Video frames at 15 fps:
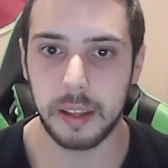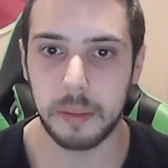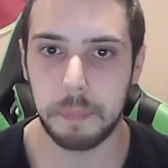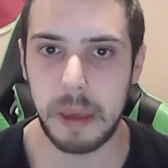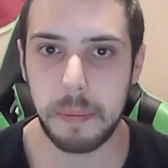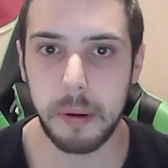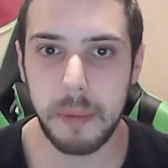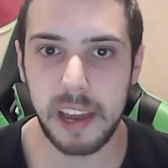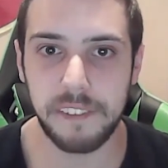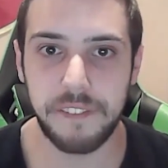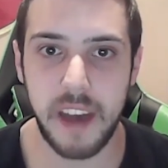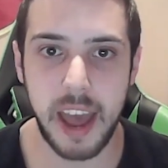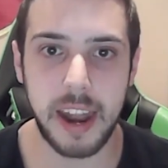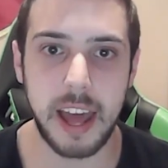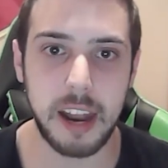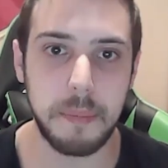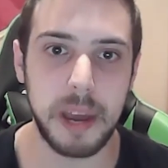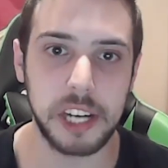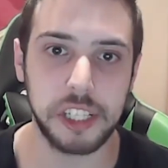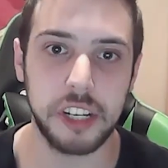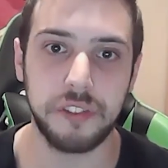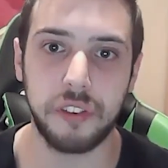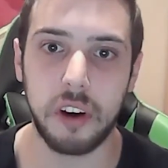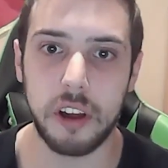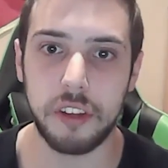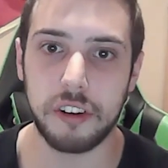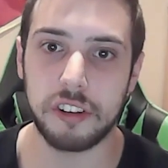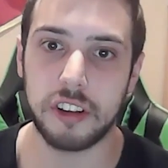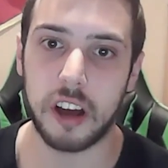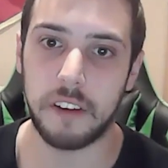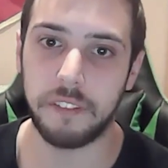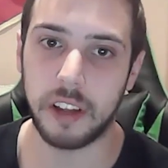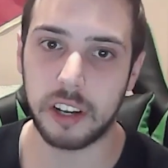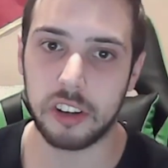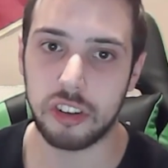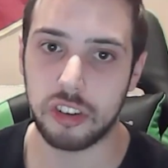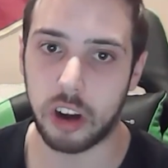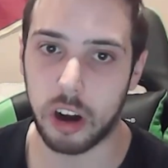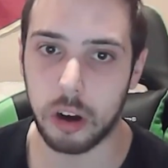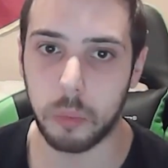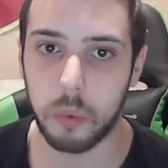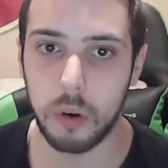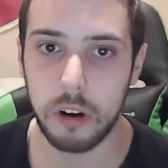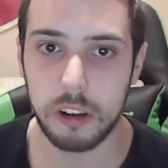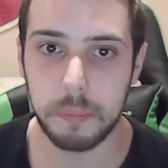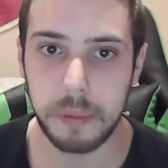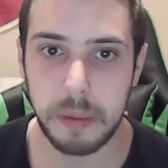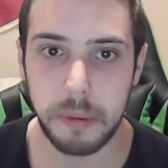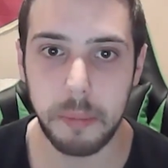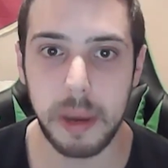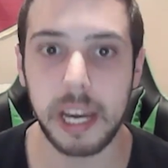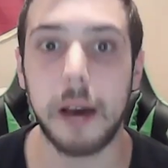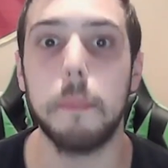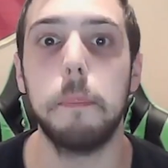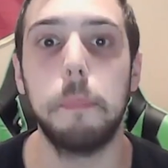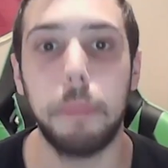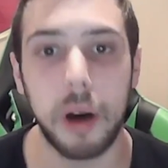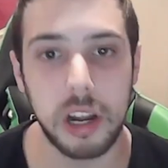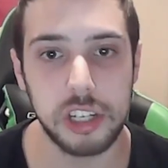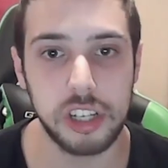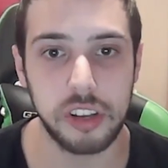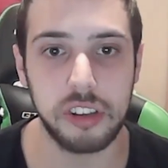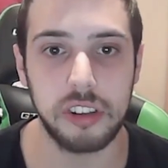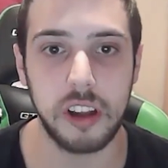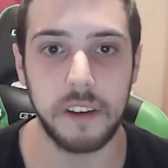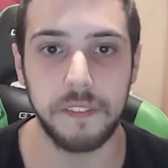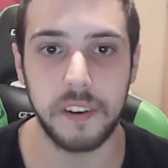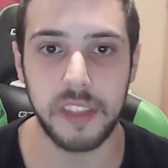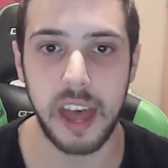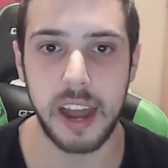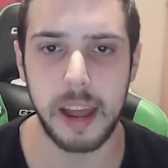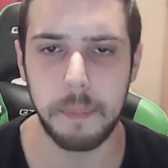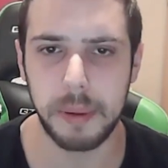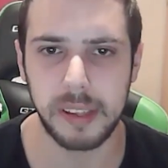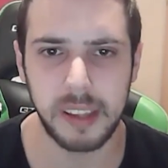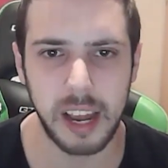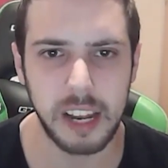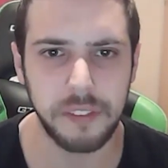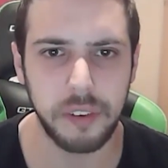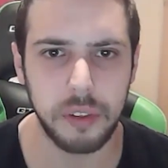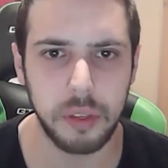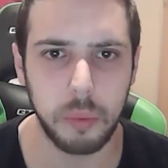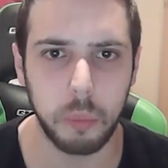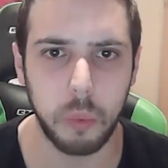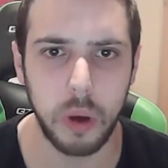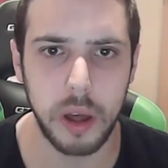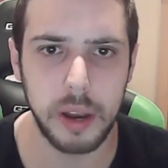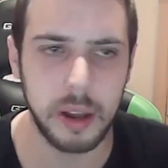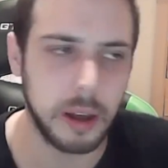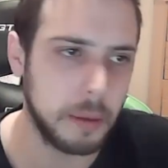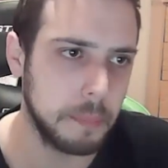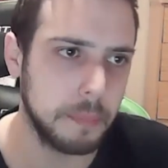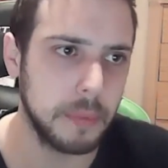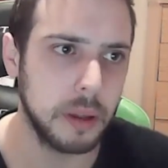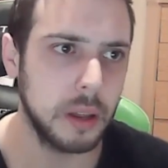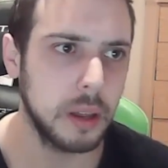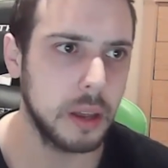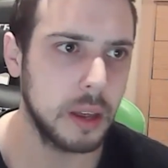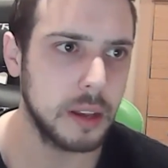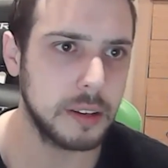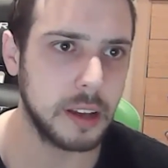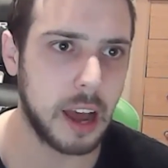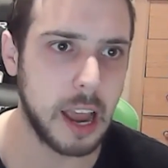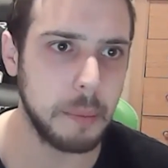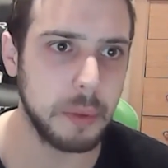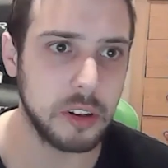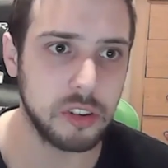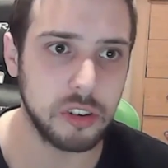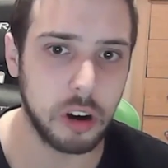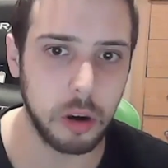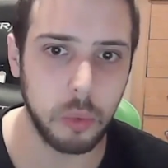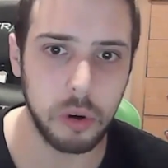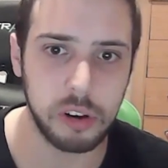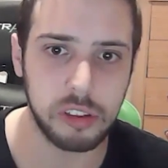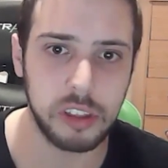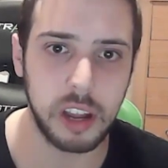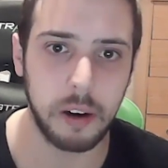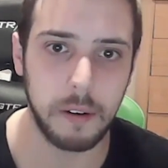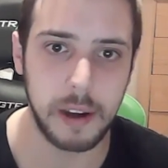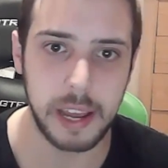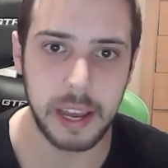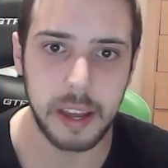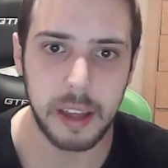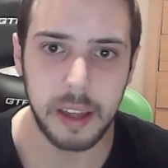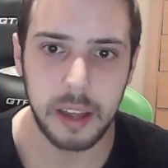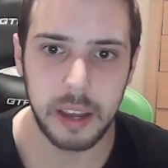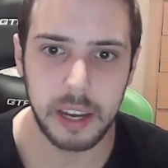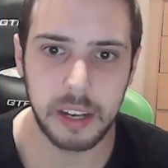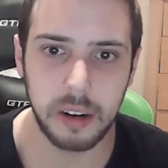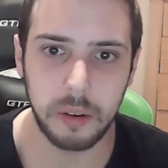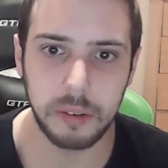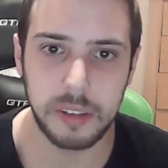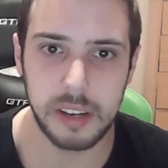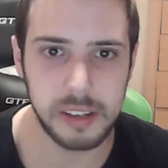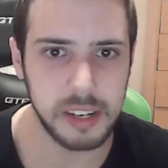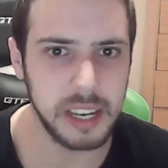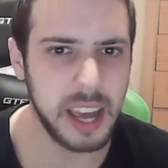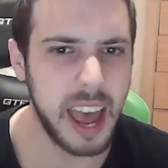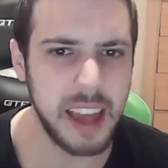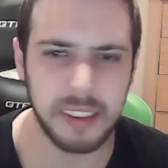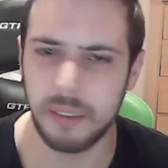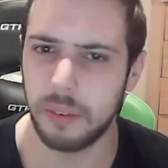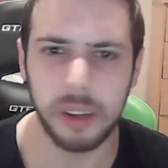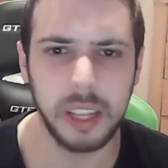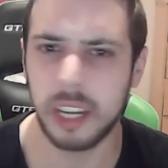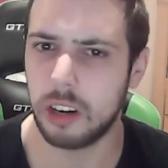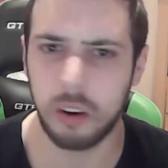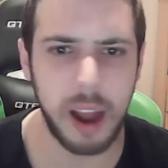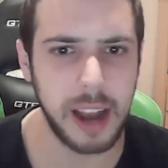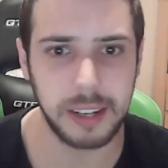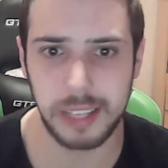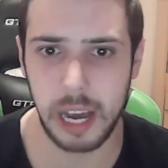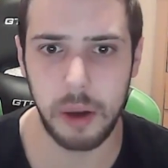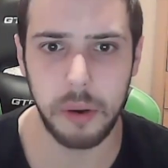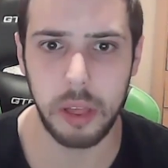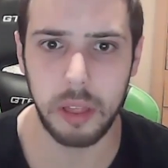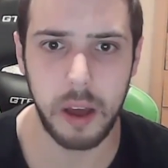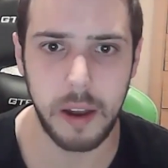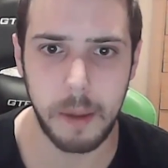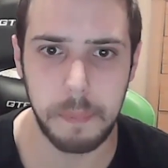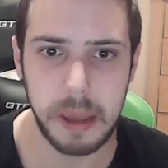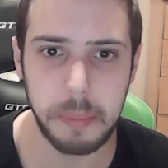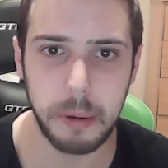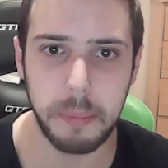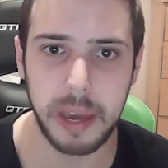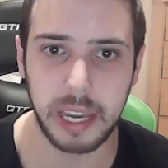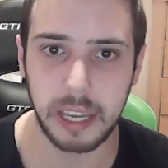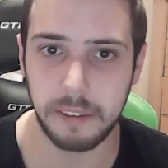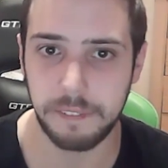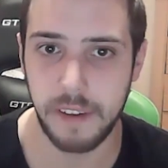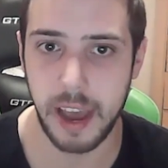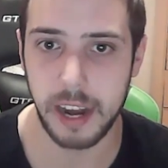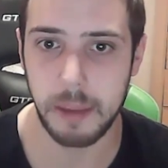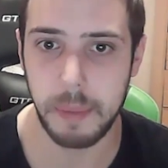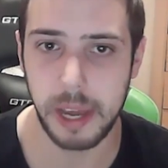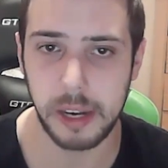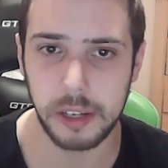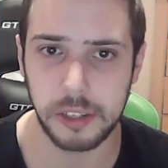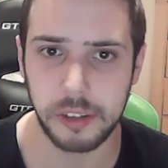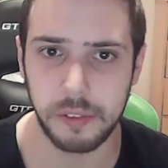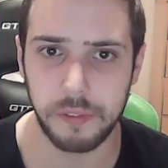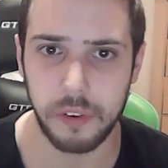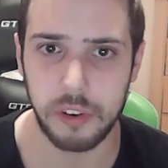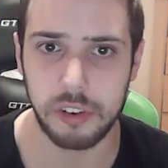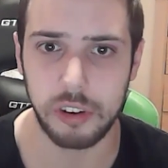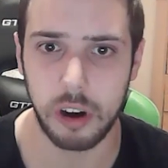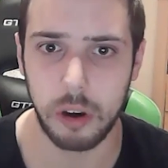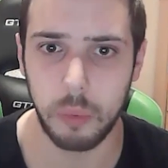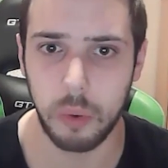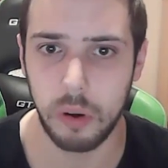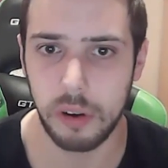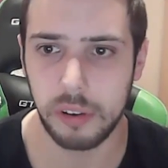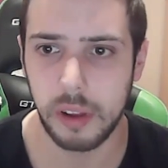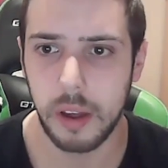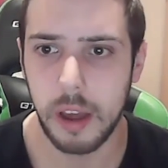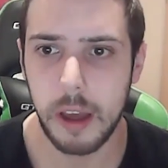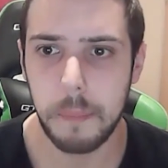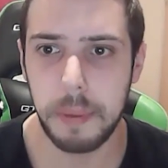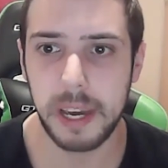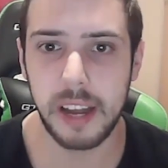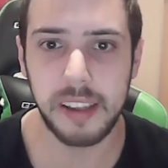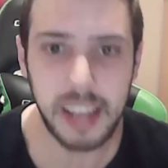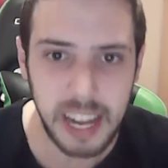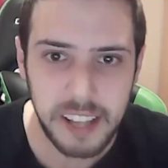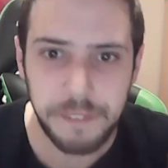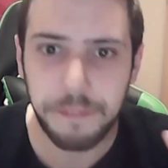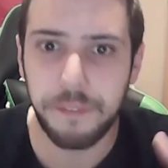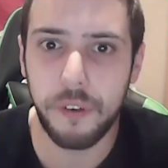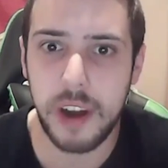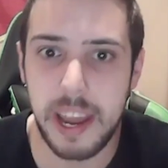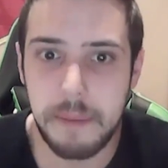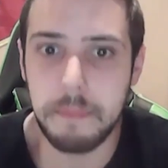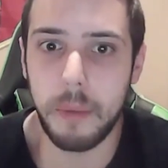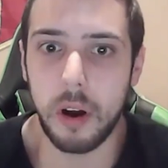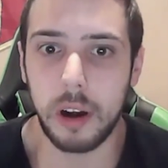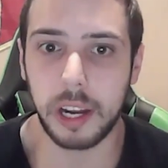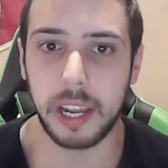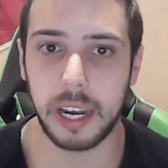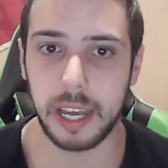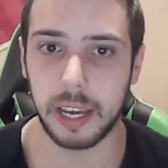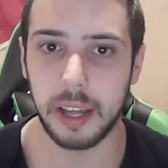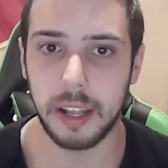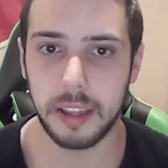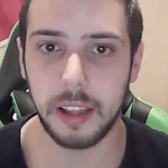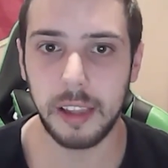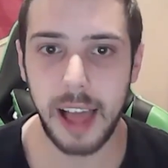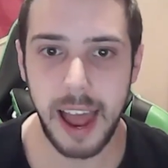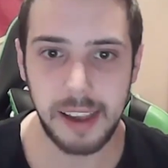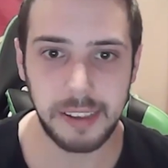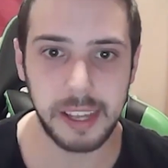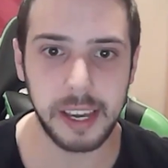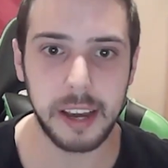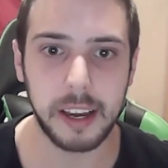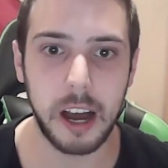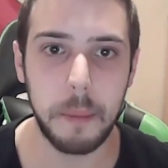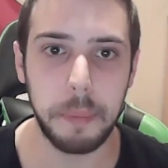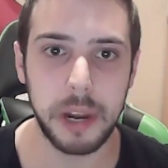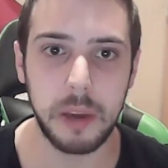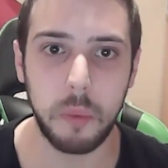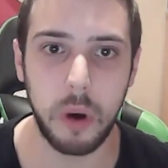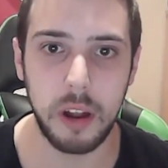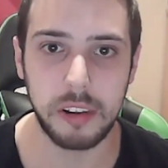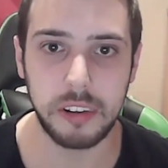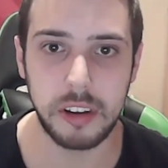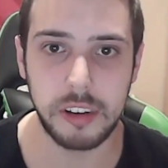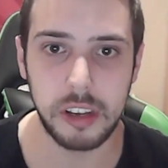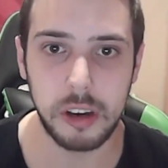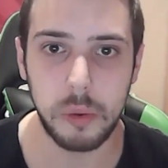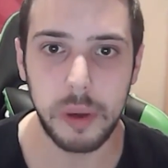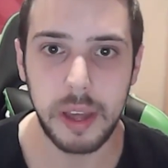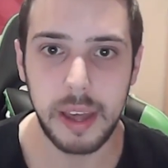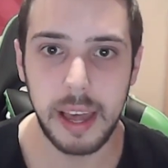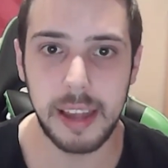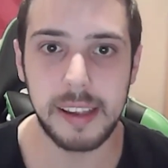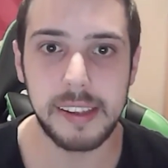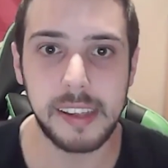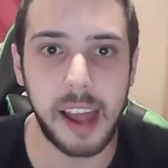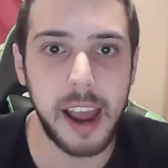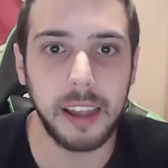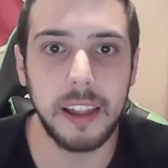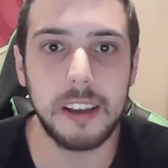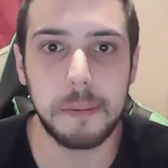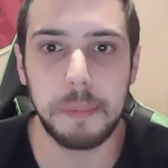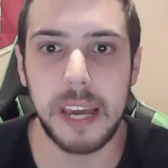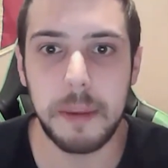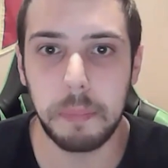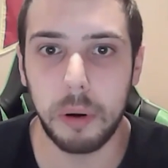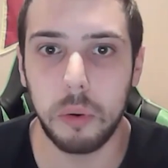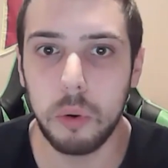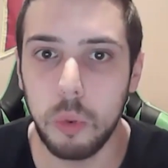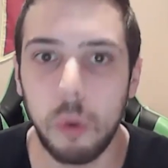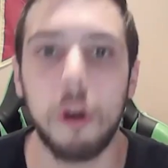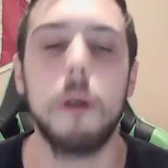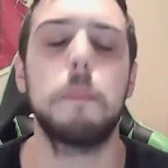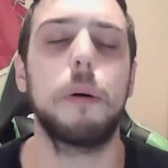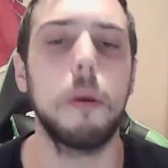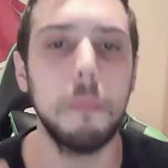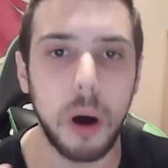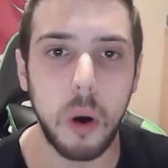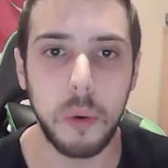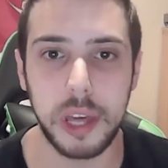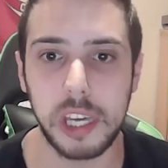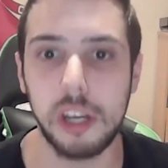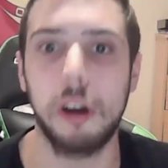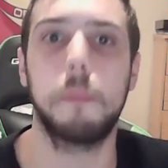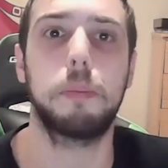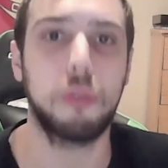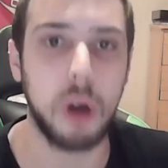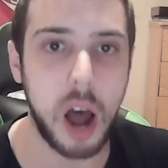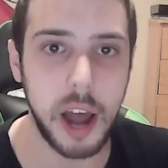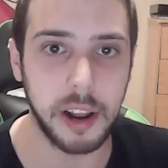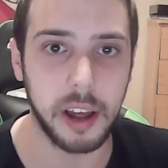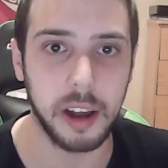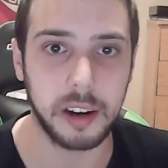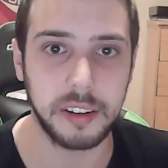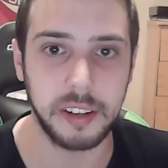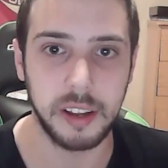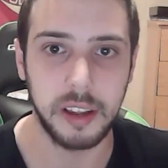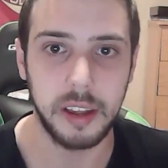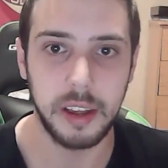People make fan animations for other stuff. Like Star Wars, people make a bunch of stuff for that. And besides for the one time with Star Wars Theory, you know, Disney hasn't really cracked down a lot on people making fan animation for Star Wars because it's free marketing. The last thing a company wants to do is silence people who are promoting your product.